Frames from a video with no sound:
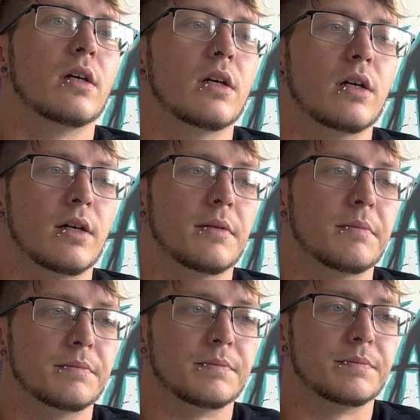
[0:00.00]
um,
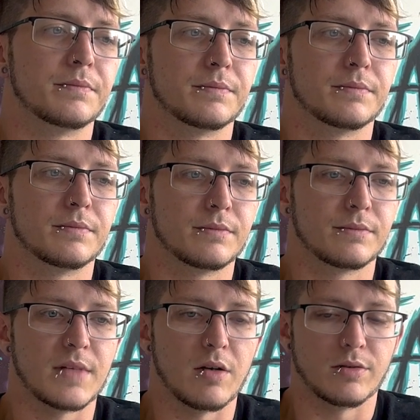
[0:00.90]

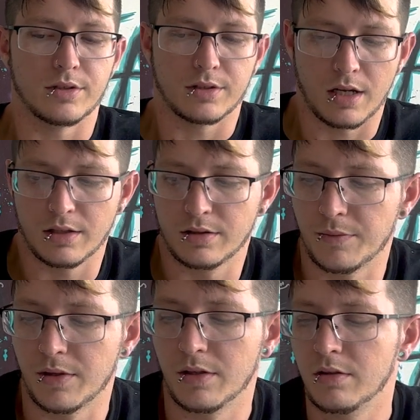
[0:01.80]
that was just kind of
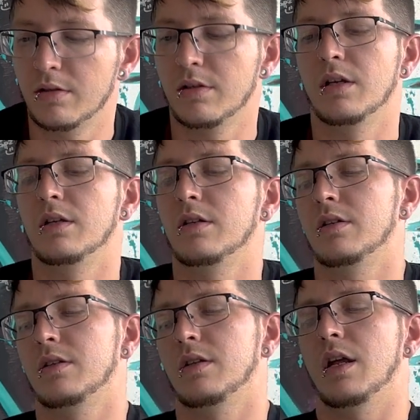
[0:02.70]
something that
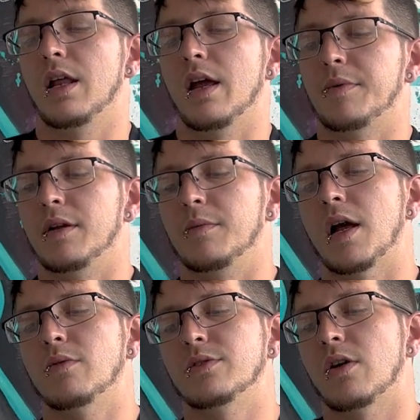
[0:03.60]
had happened. But
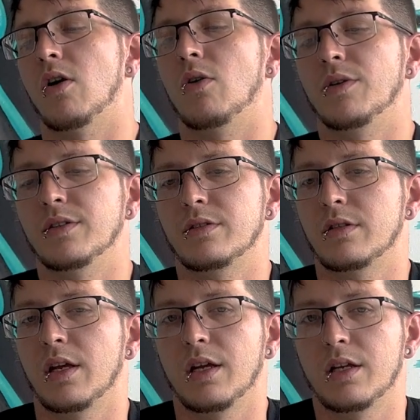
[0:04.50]
I was always
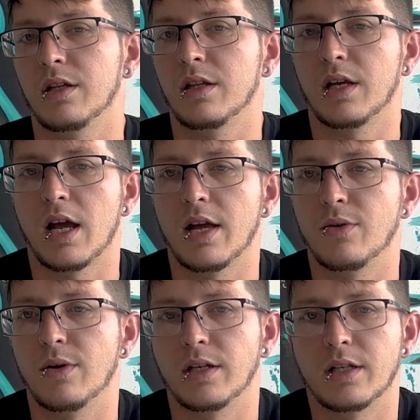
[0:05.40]
like the guy who
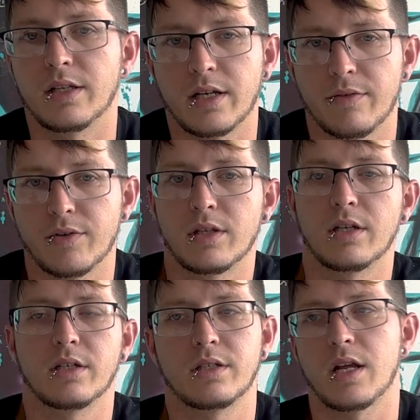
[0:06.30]
had to clean everything,
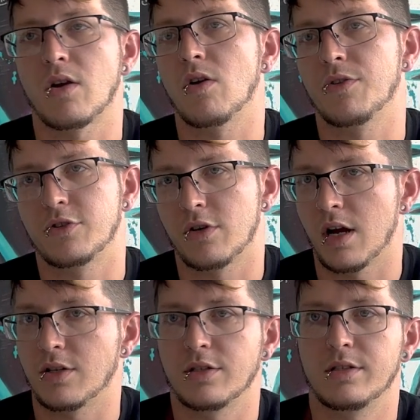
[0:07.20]
take all the
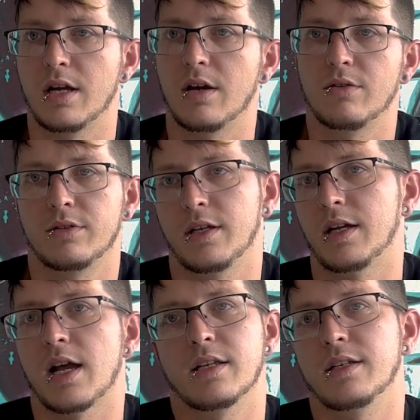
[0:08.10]
trashes out.
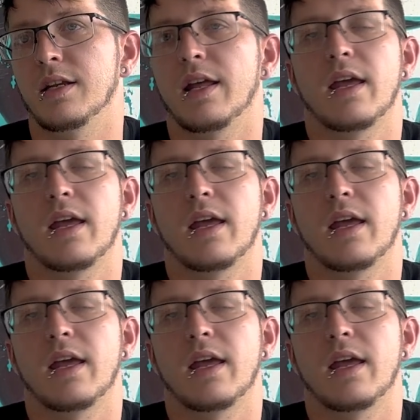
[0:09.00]
Like I did